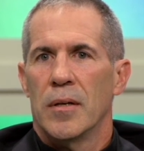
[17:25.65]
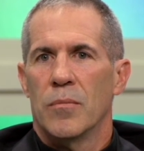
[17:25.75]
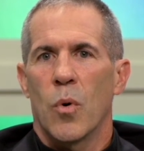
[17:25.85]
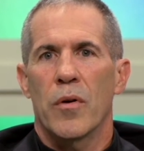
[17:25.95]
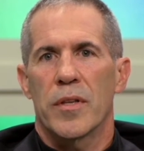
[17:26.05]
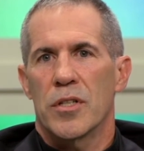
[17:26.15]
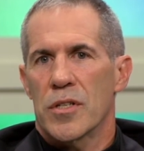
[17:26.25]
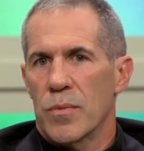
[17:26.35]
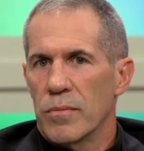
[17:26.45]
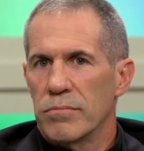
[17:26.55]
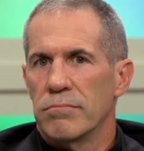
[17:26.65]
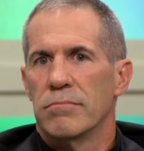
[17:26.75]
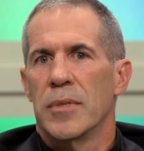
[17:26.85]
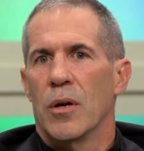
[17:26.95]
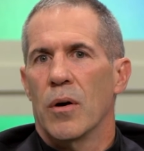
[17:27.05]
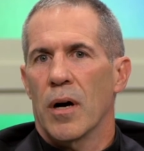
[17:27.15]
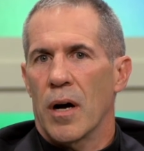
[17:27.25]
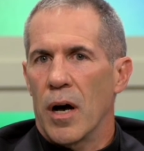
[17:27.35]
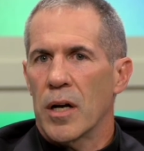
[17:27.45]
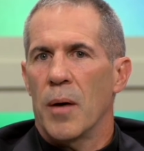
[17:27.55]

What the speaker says: more than just a